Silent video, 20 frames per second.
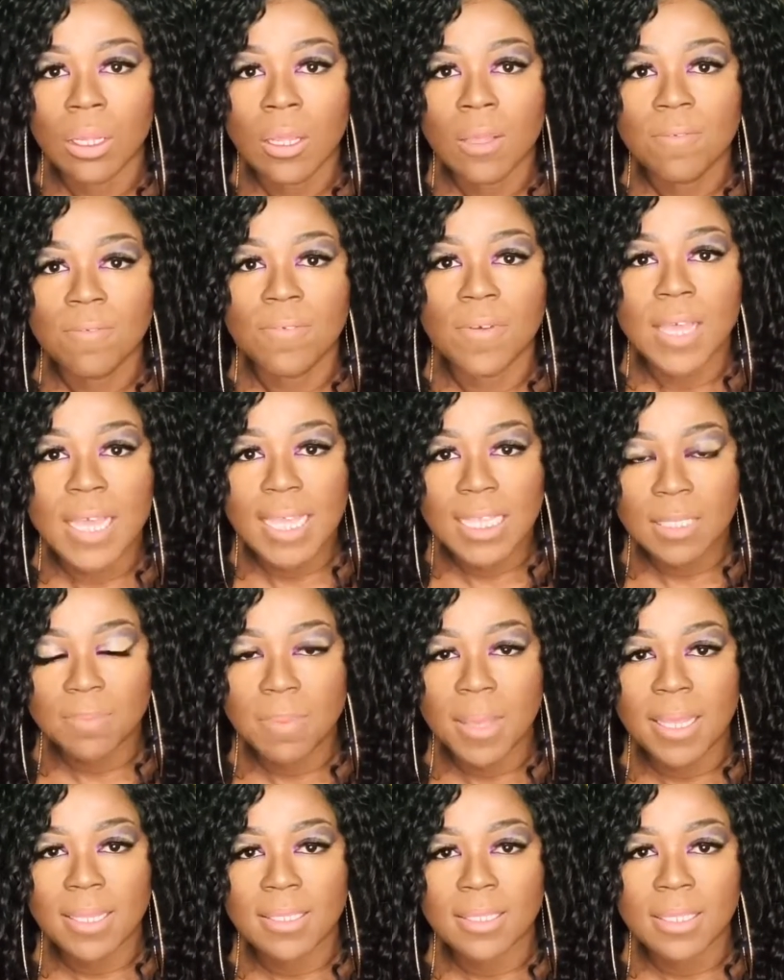for
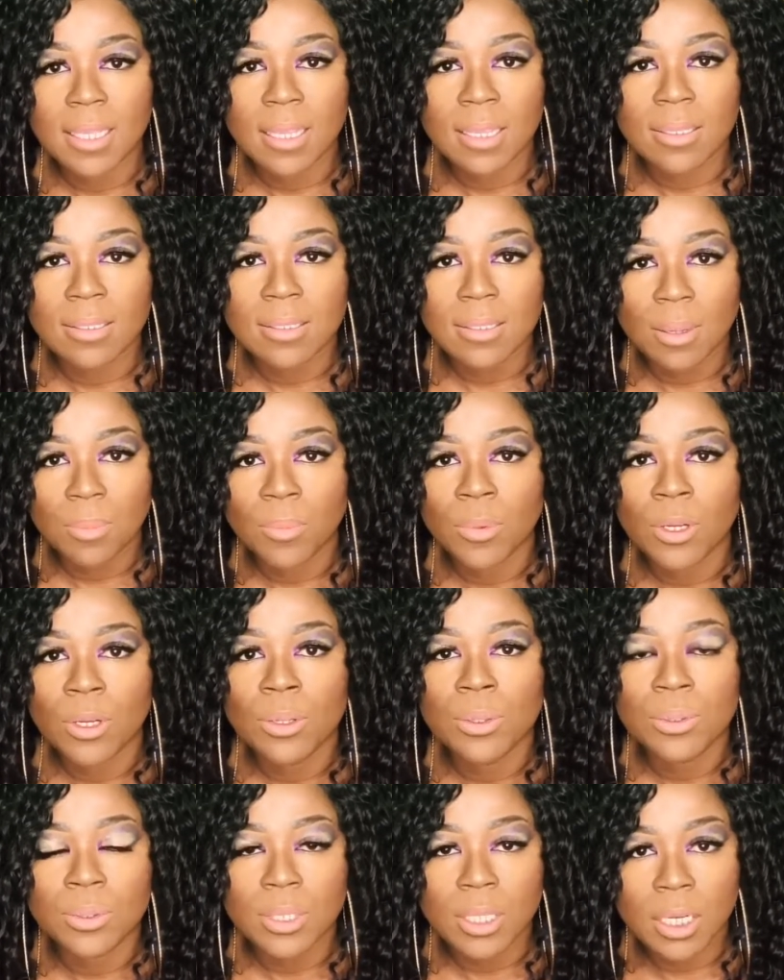expecting someone
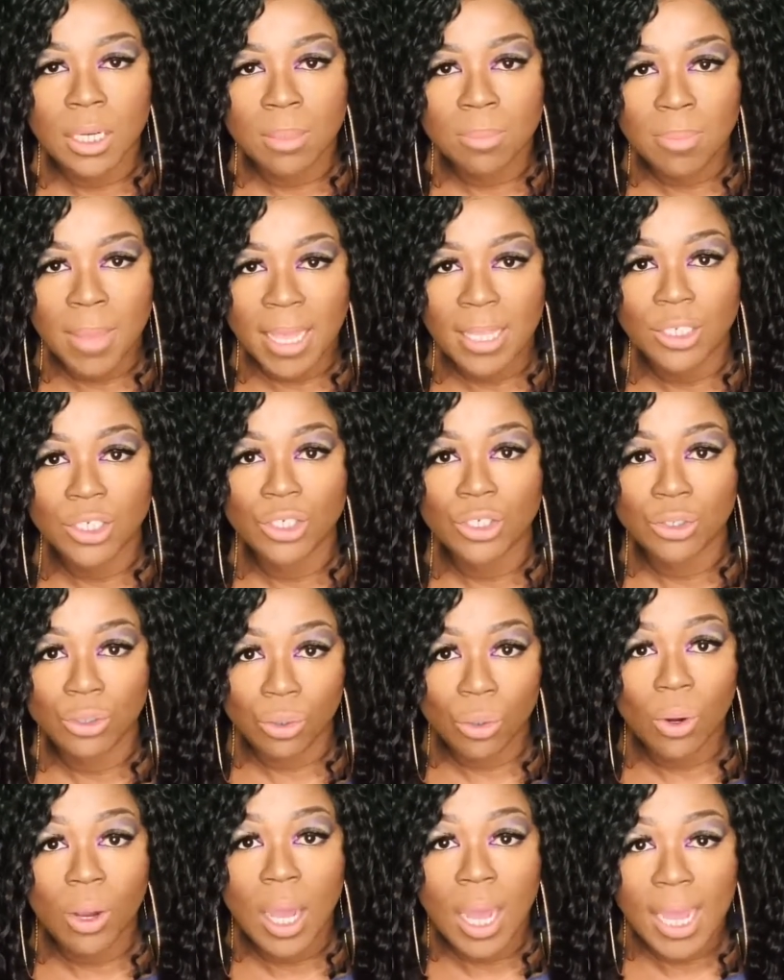who's going to match
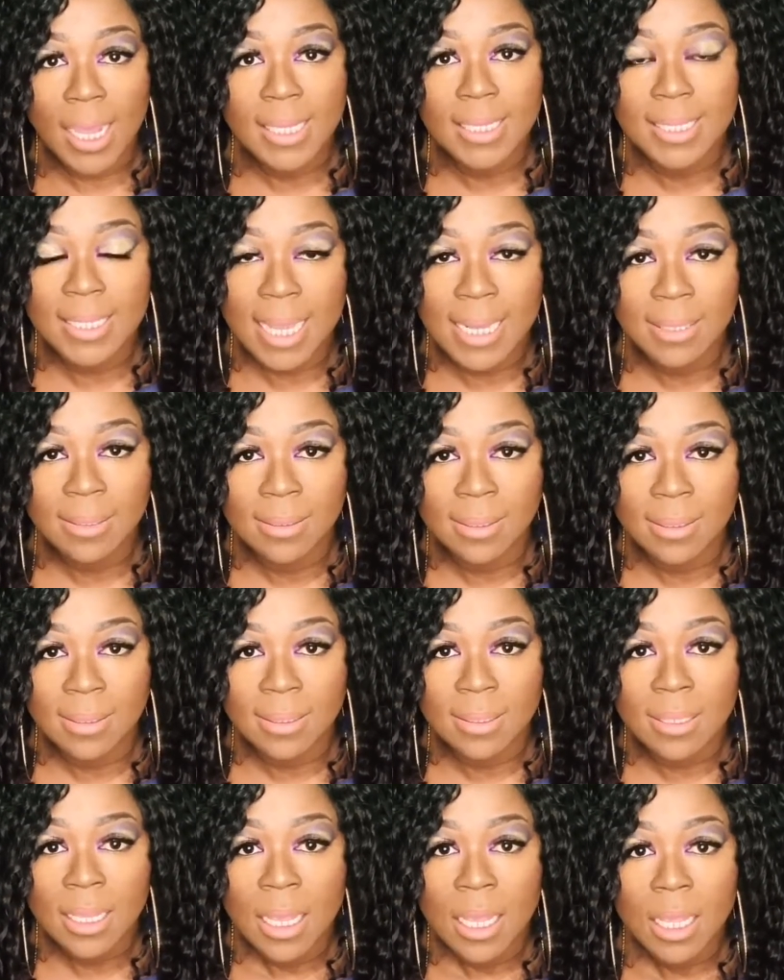your high
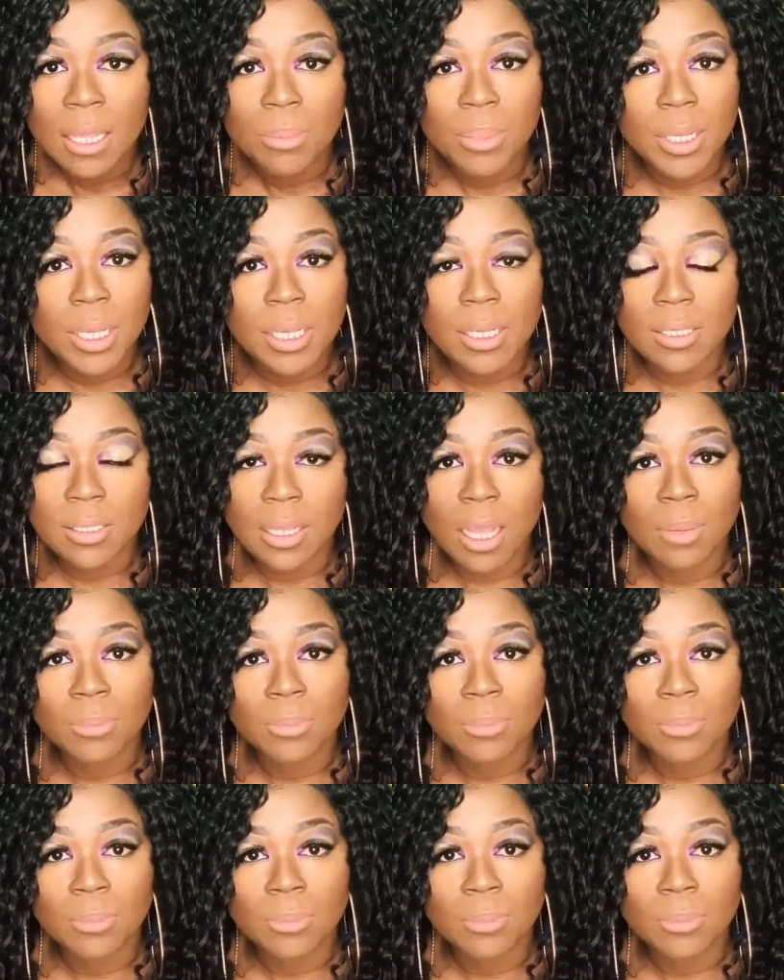standards, because I'm